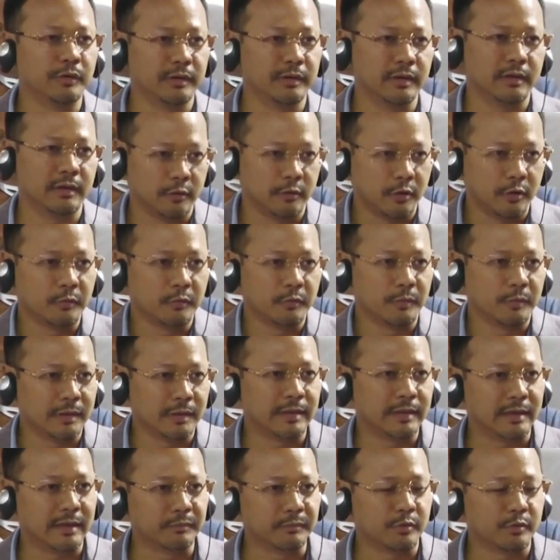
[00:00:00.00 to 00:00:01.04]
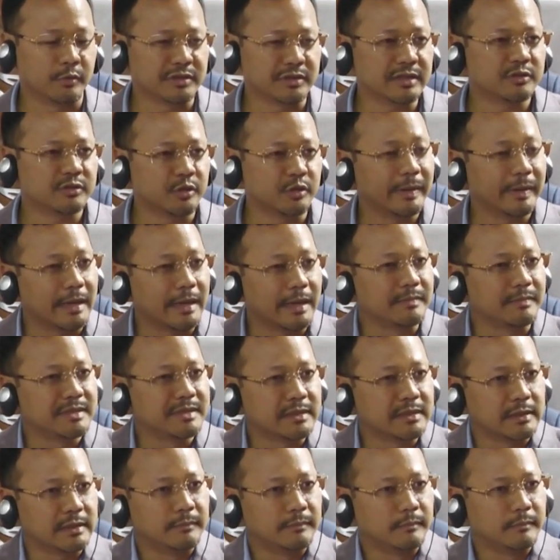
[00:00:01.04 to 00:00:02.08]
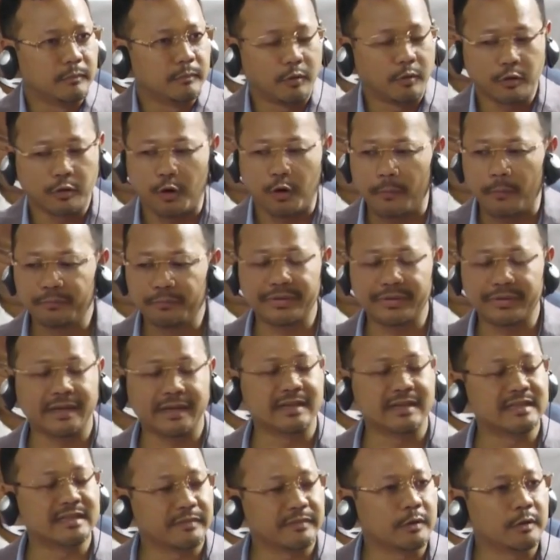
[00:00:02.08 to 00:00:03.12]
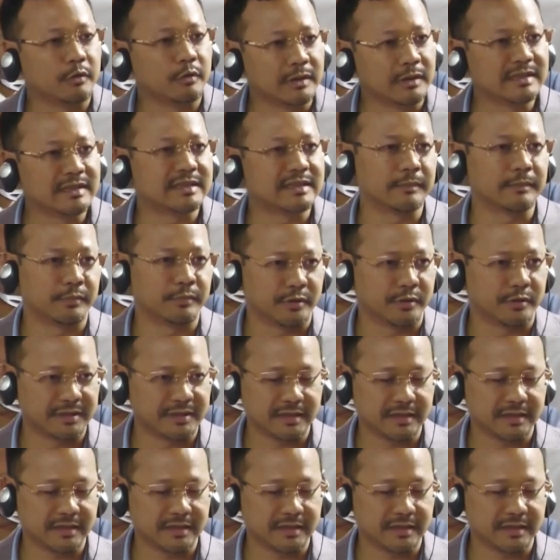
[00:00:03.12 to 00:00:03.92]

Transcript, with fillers: along with that project. So it becomes a more comprehensive and holistic project.